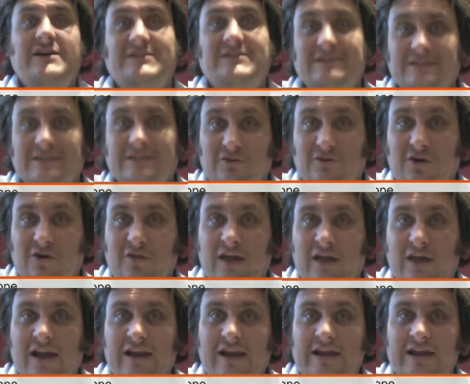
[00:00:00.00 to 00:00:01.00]
that are on that
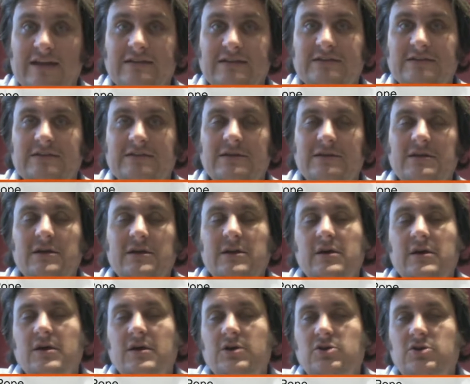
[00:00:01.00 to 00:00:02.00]
list
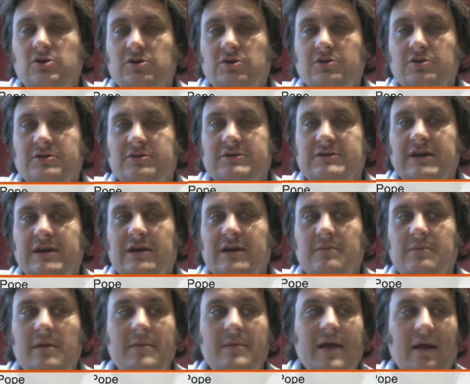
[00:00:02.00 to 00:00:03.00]
could
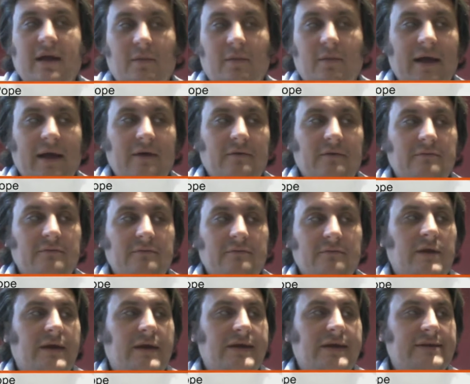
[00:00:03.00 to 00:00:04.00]
maybe help out
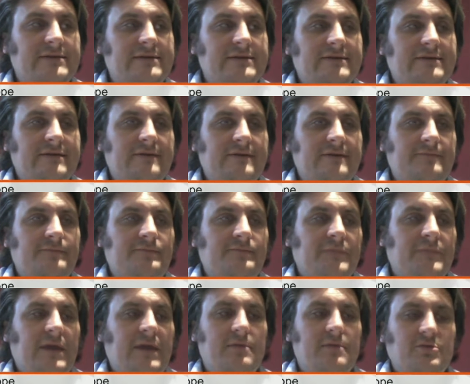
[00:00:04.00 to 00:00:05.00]
and
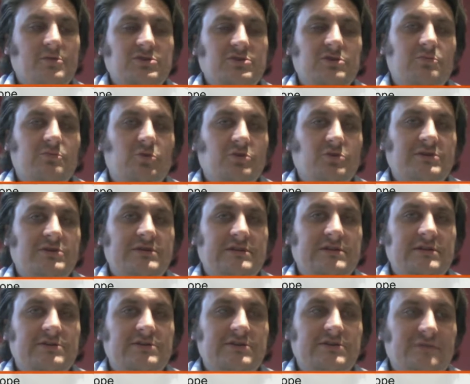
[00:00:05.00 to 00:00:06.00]
get Ubuntu ported to
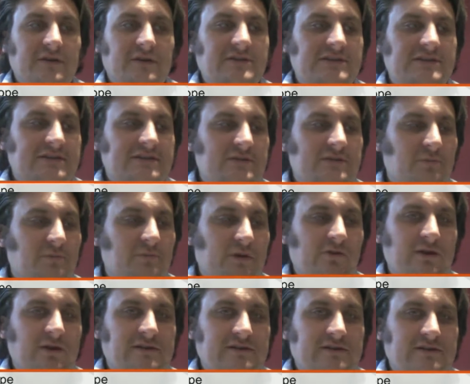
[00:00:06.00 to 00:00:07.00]
those devices. It would be
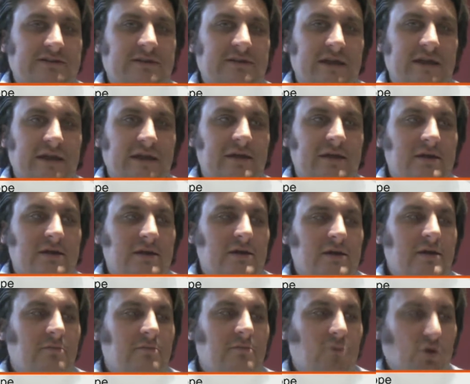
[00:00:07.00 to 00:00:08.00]
great to see
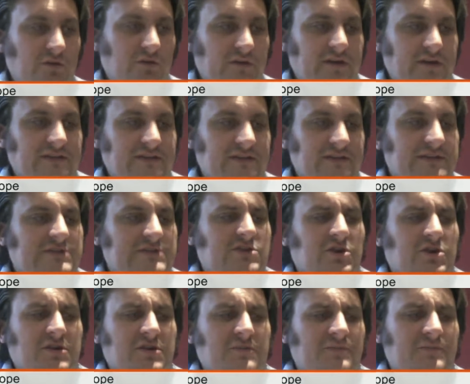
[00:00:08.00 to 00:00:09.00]
more devices. It's not
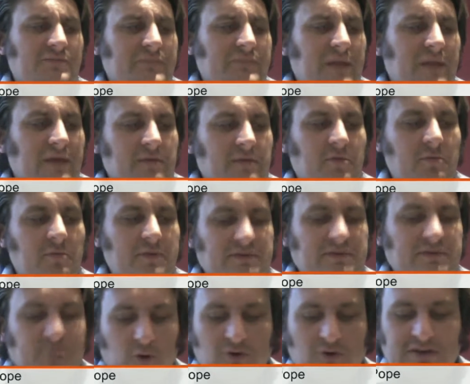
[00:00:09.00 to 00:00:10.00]
a problem. Is
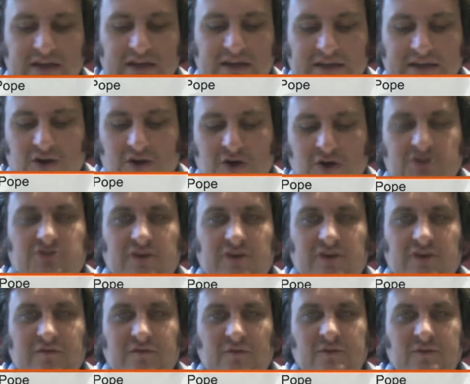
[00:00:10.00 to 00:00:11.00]
porting is not a
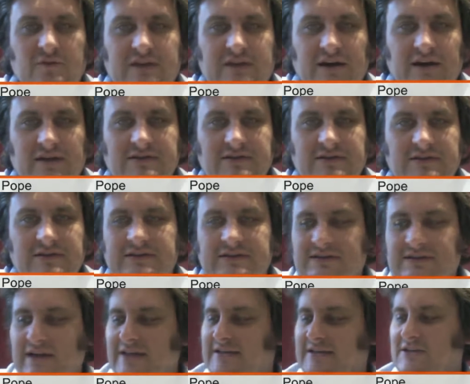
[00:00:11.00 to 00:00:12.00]
straightforward task.
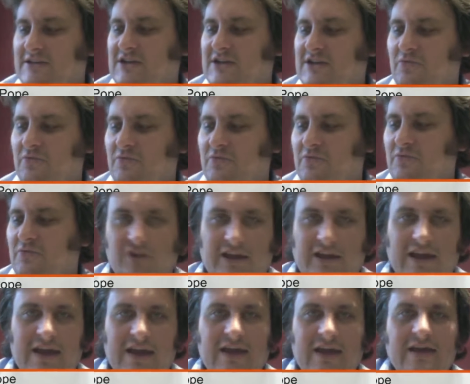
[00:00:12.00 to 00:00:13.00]
It's actually pretty
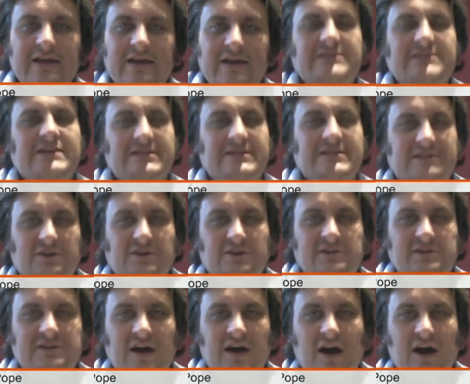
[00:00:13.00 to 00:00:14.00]
tricky. It takes a lot of
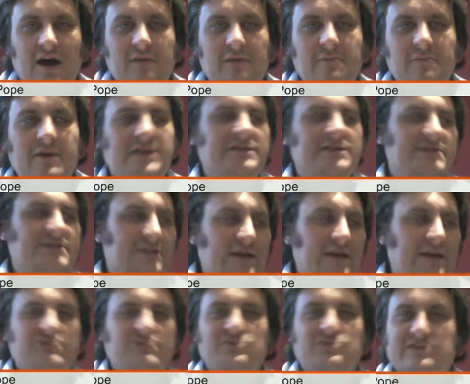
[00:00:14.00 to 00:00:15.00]
time, and it's an
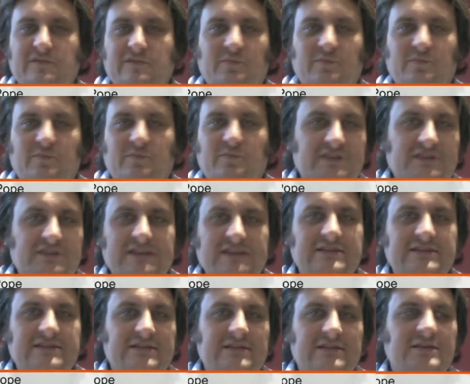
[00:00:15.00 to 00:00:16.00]
iterative process
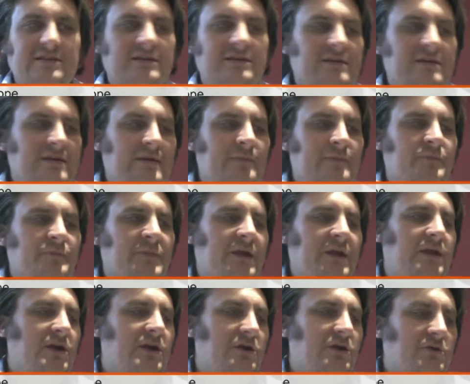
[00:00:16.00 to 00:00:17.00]
to
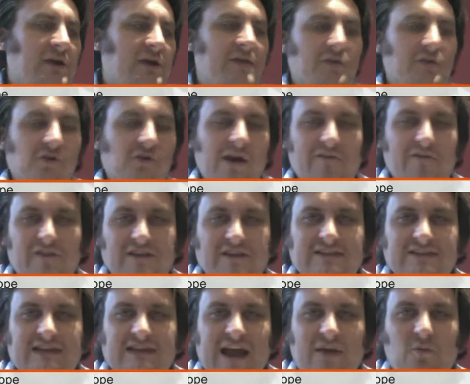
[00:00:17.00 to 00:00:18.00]
get the graphics
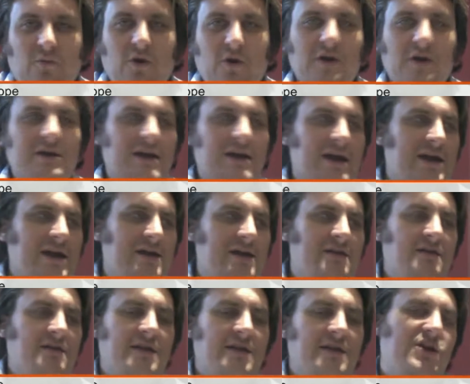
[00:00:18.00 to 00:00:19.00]
stack working, and
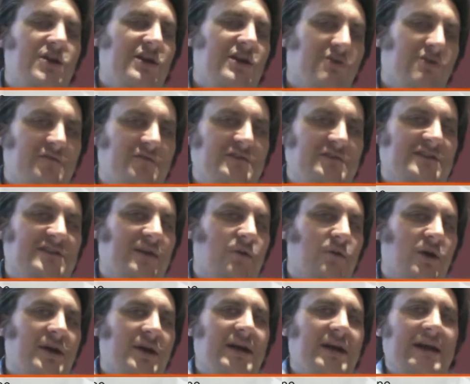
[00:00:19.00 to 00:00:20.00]
then you get graphics stack
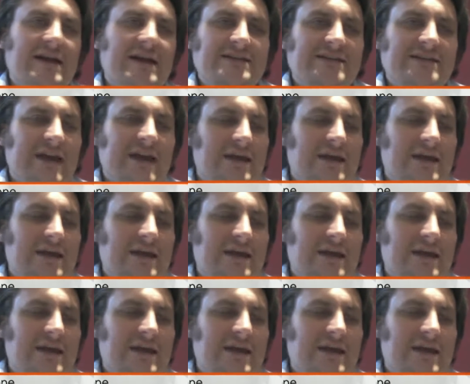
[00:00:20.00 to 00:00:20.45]
working. Let's get